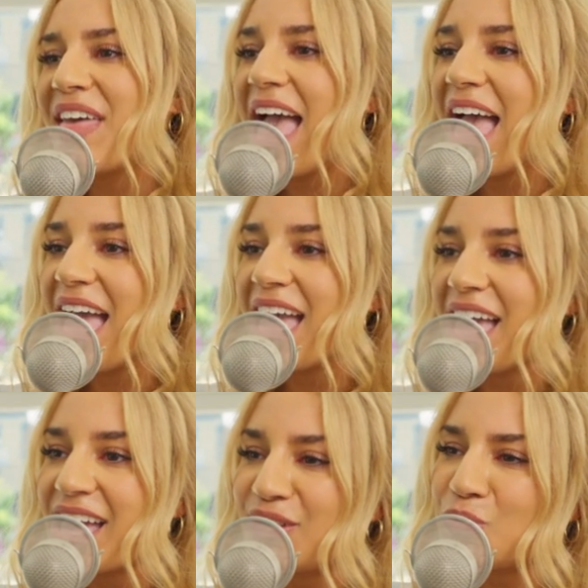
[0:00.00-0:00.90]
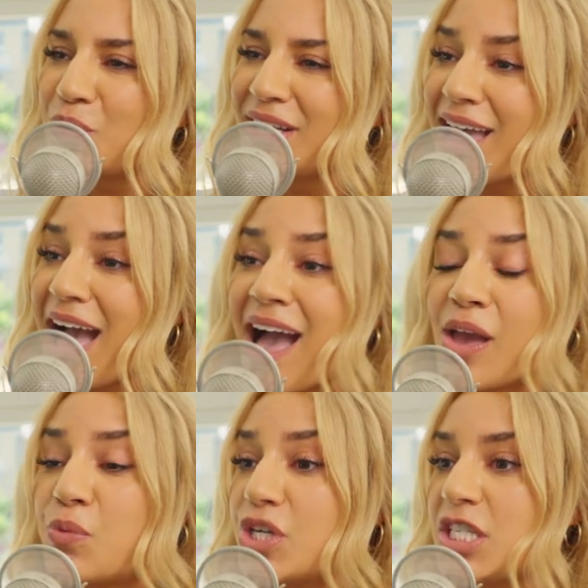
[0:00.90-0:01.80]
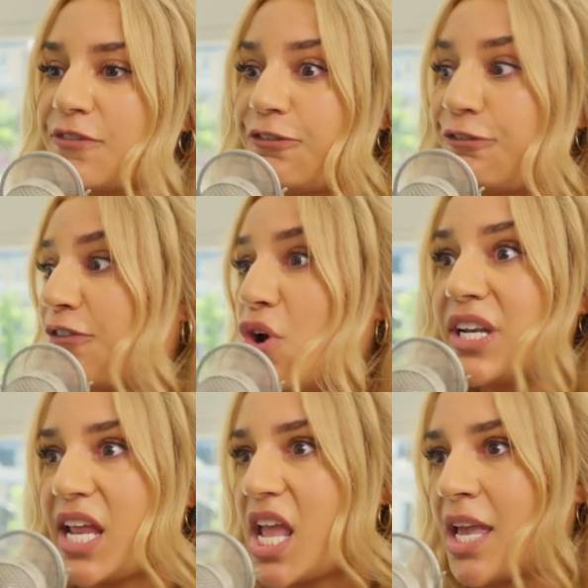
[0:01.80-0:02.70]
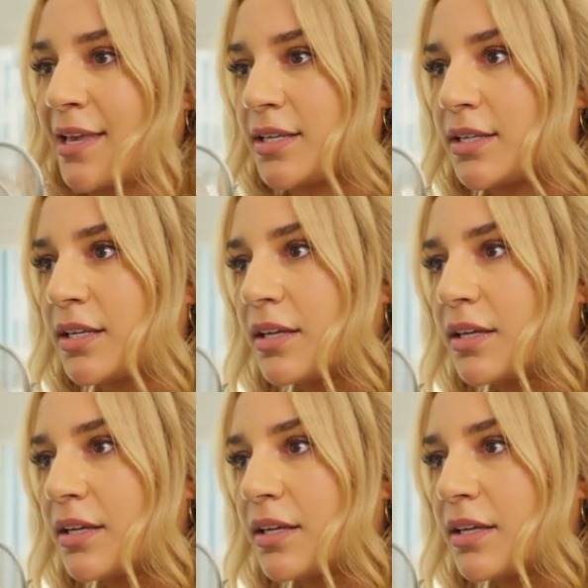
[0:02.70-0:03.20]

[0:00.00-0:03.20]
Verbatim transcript: then when I was funny,